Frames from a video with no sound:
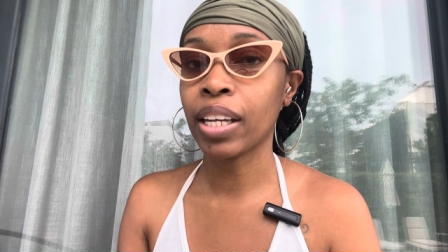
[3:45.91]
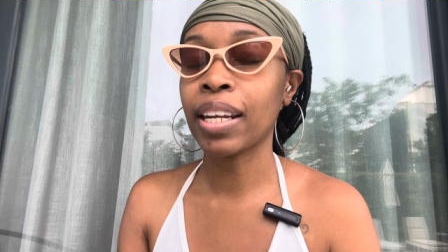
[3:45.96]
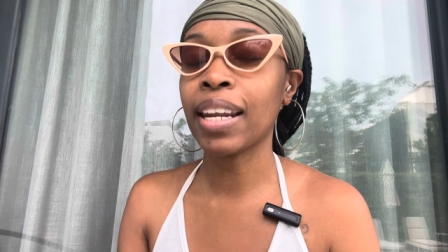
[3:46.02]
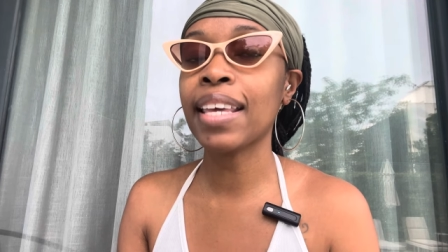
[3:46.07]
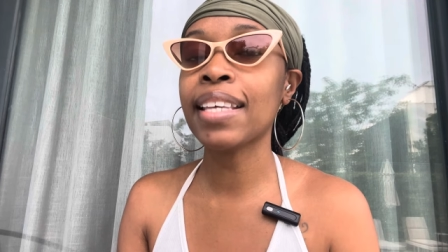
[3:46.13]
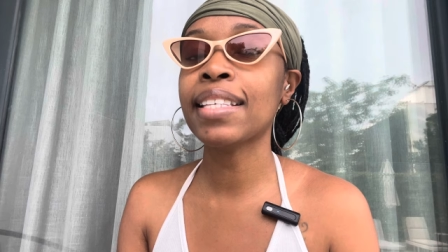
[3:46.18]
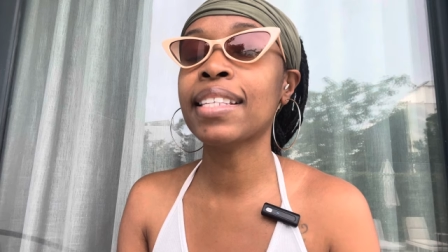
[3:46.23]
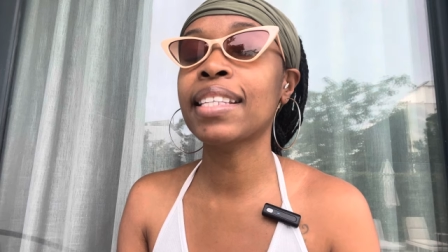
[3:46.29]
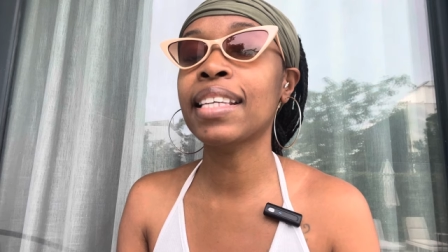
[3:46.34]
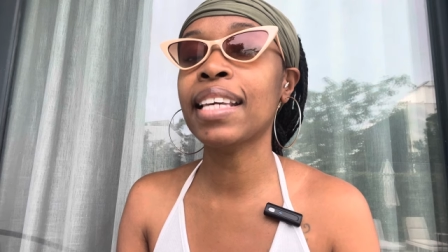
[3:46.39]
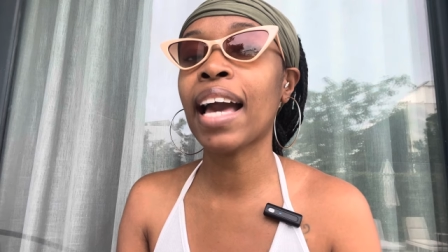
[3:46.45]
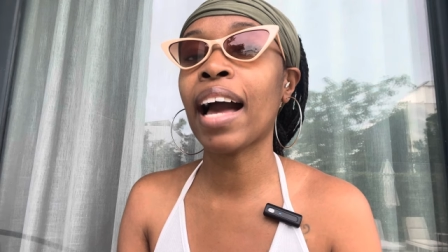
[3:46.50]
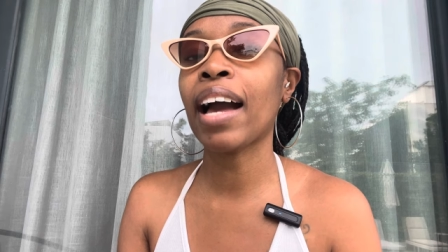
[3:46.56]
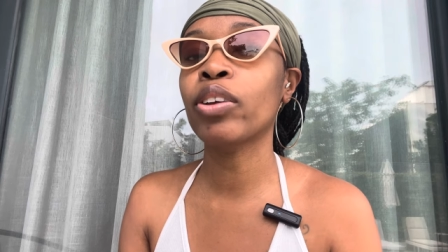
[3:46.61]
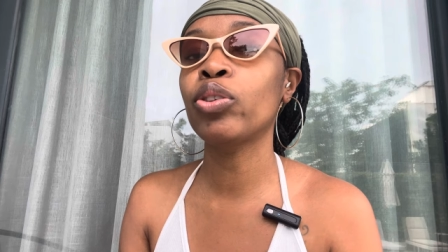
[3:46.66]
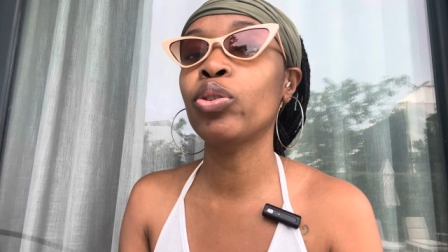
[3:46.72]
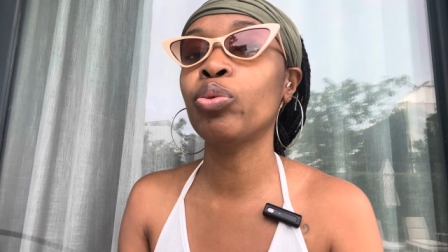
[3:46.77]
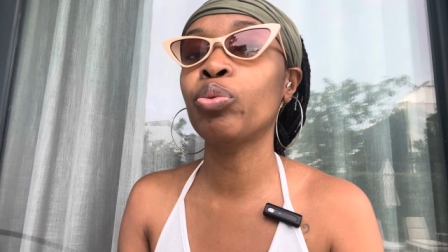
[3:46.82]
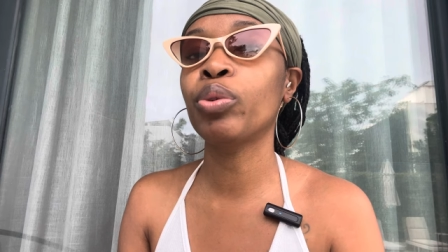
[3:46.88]
let's see
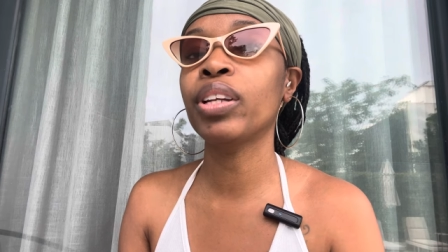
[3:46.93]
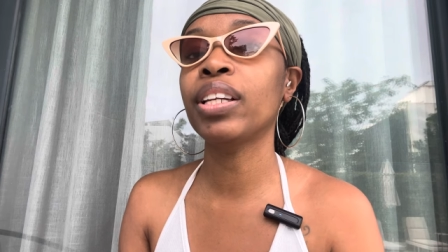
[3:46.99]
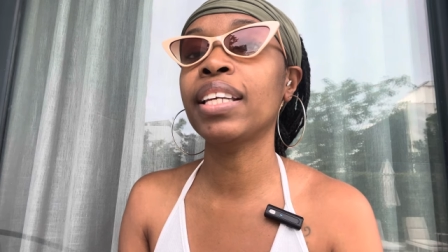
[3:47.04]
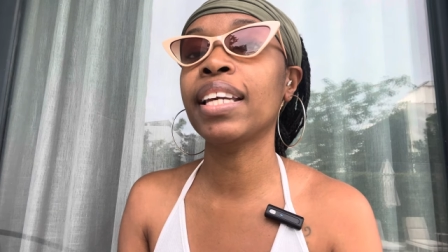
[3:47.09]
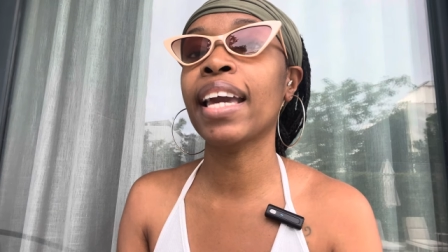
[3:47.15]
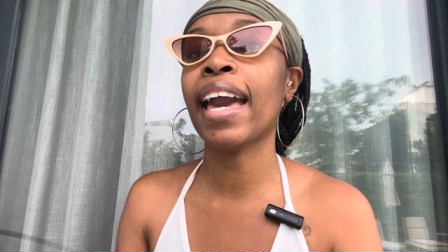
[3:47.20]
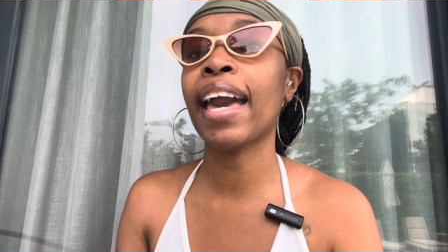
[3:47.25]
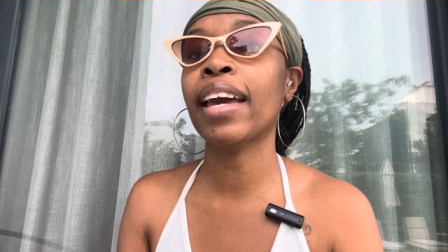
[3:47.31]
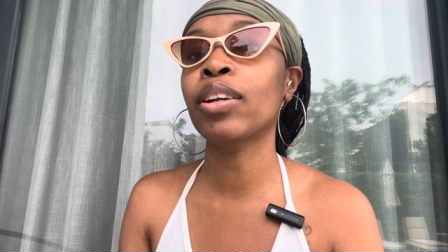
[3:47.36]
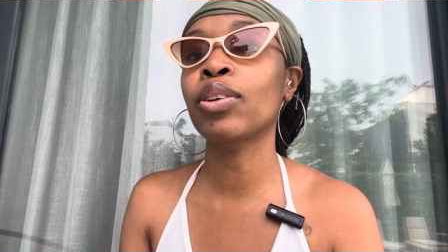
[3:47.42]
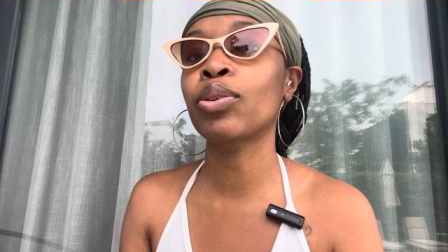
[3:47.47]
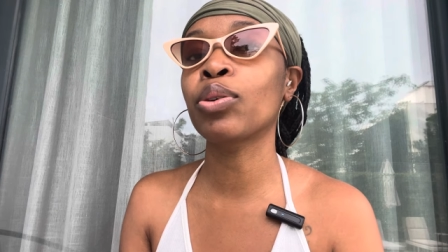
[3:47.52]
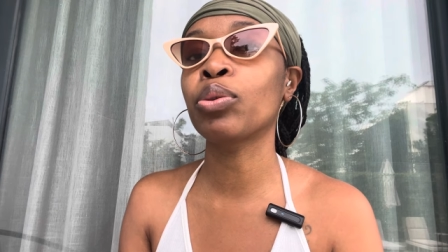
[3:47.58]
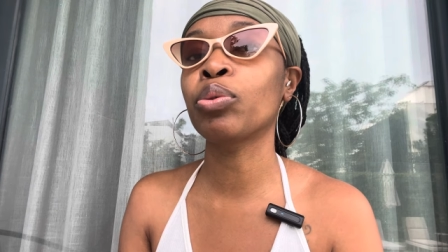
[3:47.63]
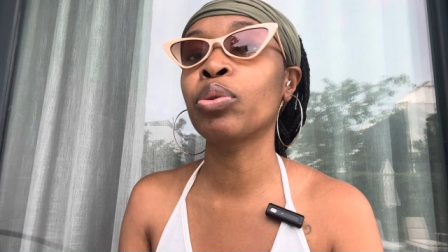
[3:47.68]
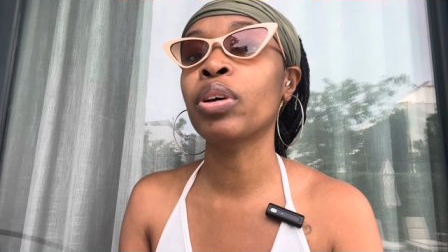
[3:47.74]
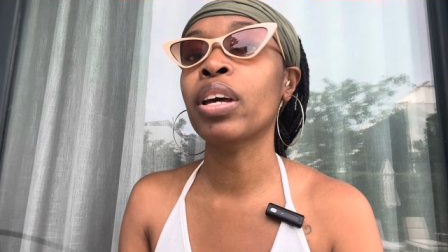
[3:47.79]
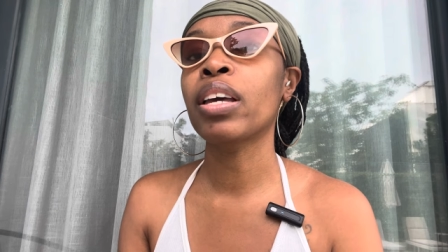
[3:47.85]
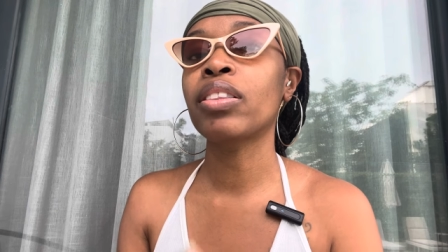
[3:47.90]
how you really
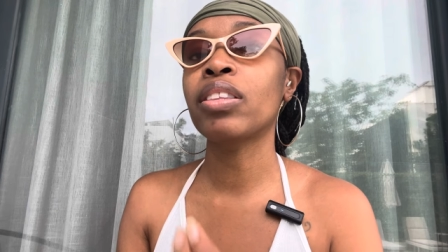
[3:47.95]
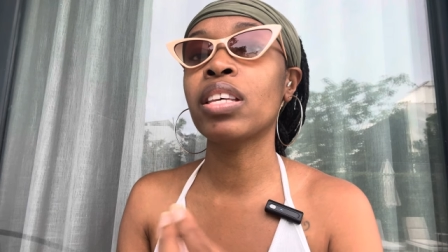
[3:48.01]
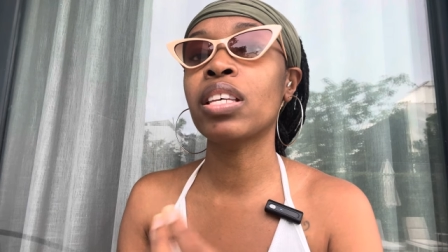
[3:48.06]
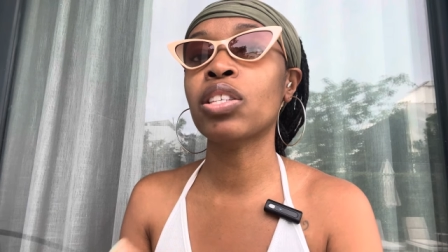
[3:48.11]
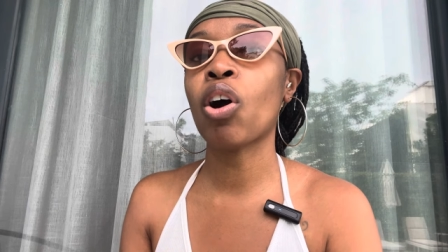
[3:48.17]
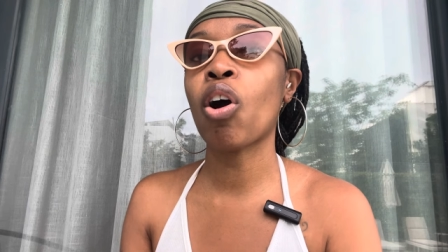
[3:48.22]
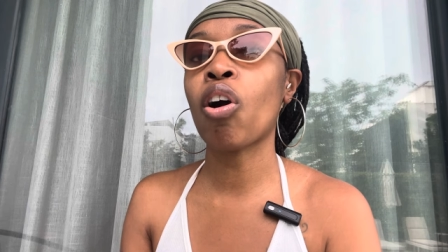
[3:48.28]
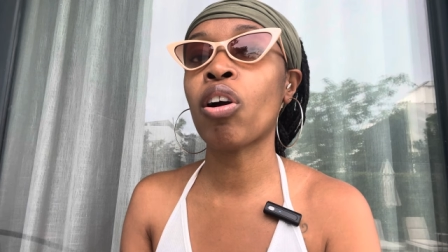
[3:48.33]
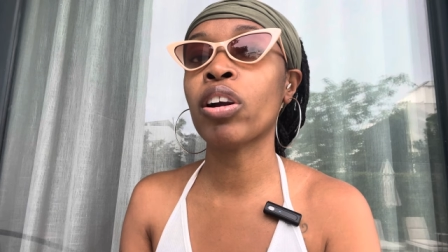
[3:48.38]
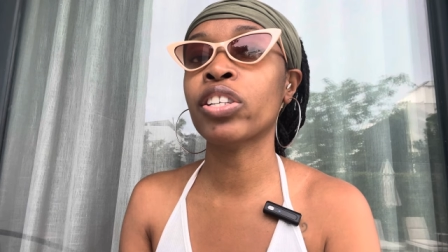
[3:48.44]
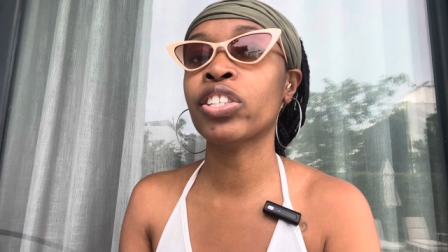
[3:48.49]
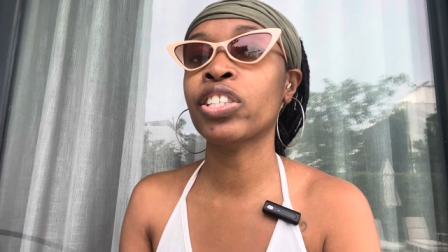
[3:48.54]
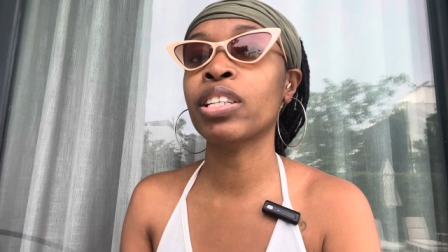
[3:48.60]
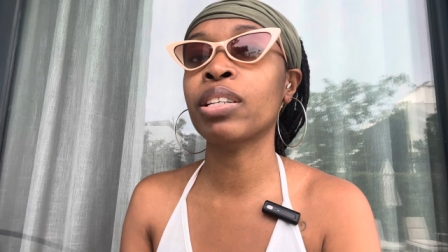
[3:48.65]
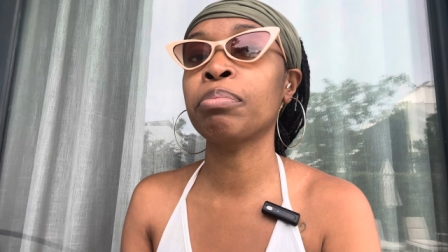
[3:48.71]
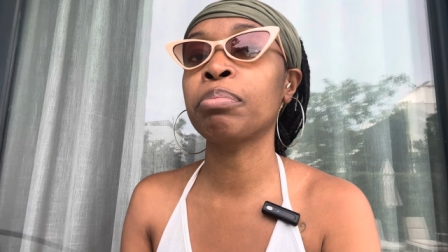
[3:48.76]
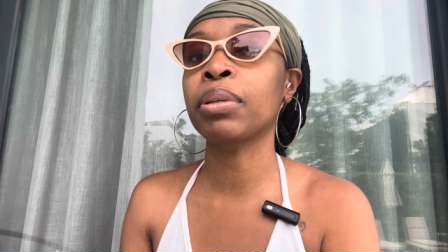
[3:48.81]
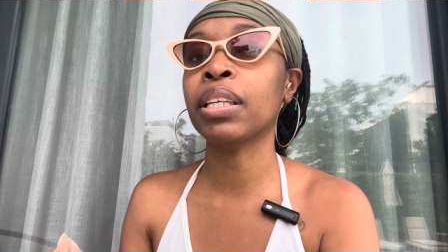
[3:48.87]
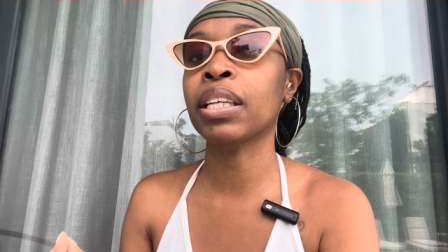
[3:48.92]
handle this
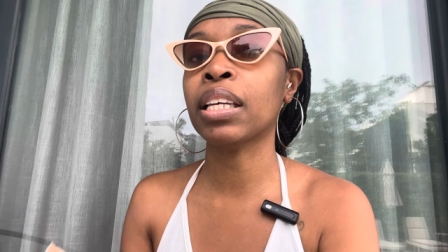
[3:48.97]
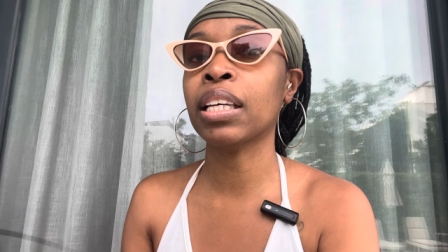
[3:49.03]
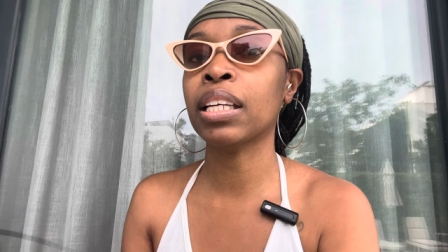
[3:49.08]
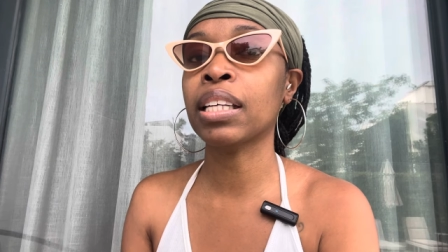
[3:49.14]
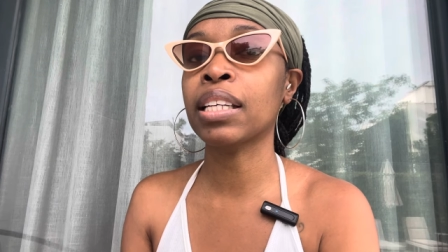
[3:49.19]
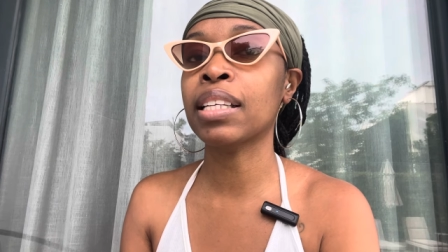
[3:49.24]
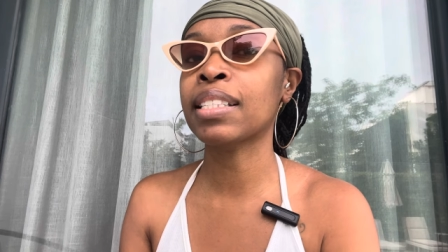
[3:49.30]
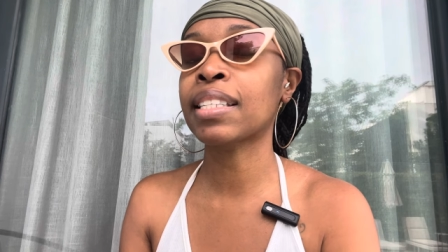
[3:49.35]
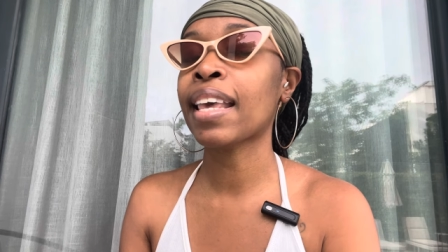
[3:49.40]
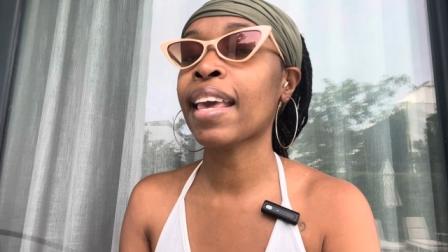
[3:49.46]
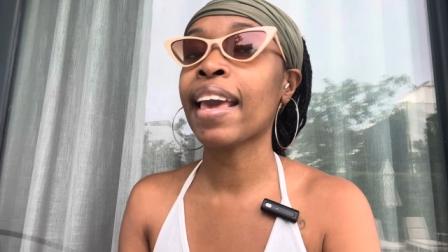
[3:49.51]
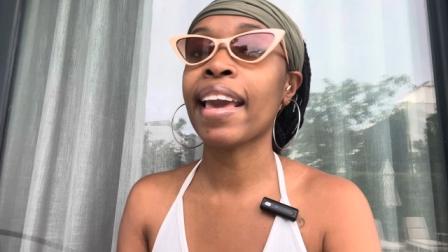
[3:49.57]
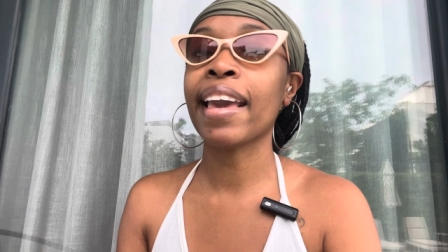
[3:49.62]
hardship because